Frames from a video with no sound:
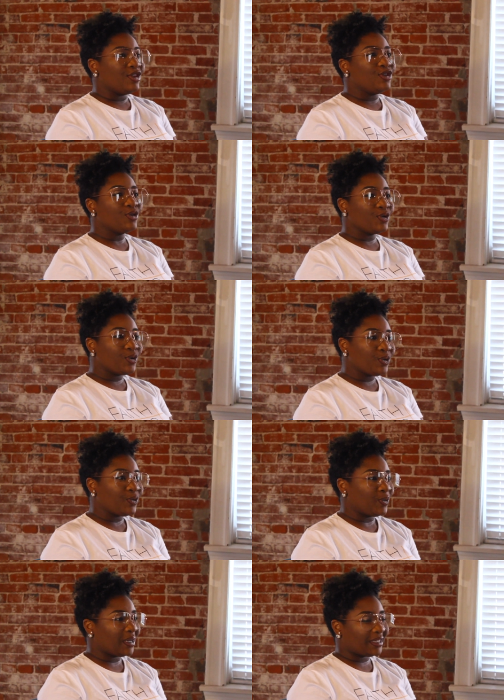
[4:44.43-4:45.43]
I
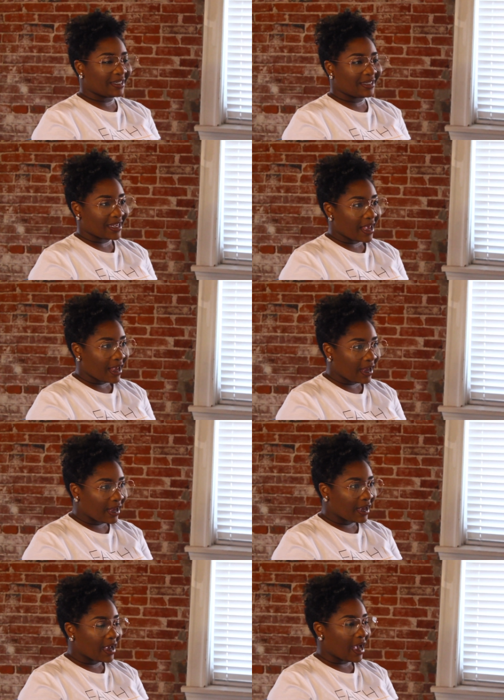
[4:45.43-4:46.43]
knew what to
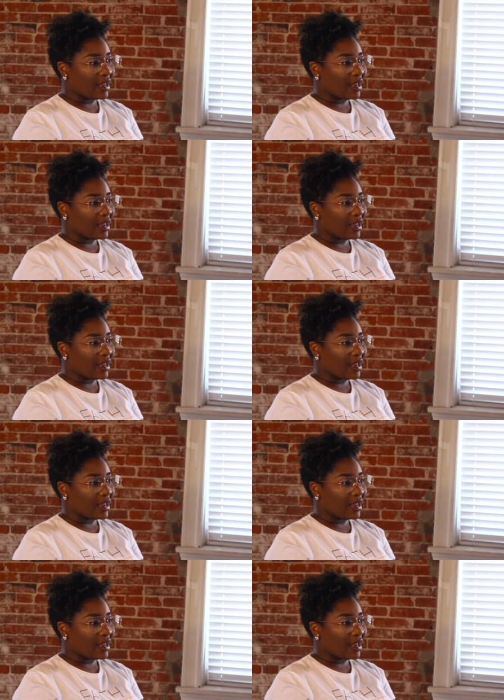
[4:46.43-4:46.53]
say.